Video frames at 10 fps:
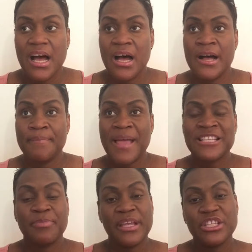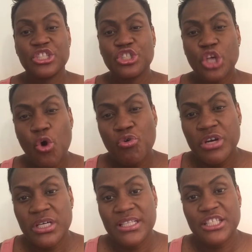as being so
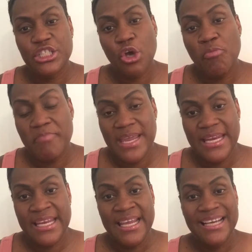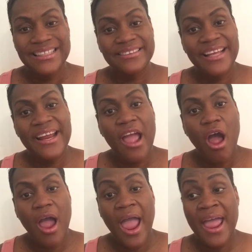good, so meaty, that they
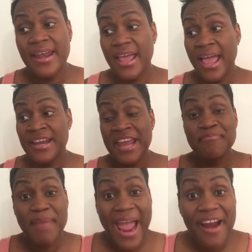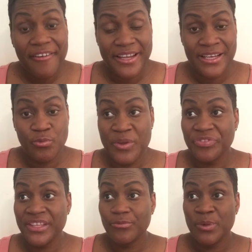and marry it
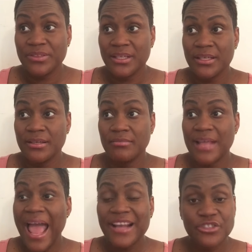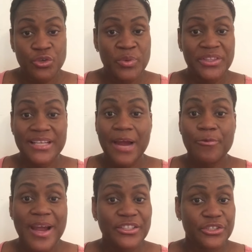with the actor, with the
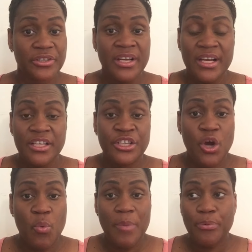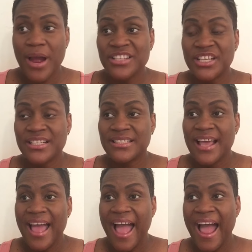director. You know, what projects
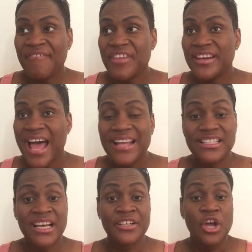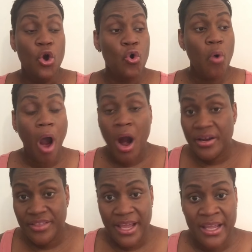have they not done? Who
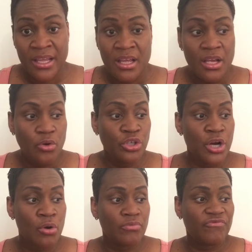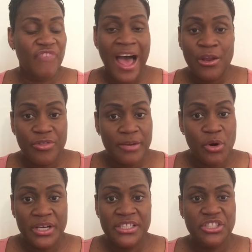are they? You know, follow them
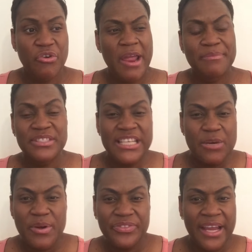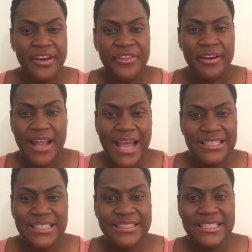on Instagram. See what their likes and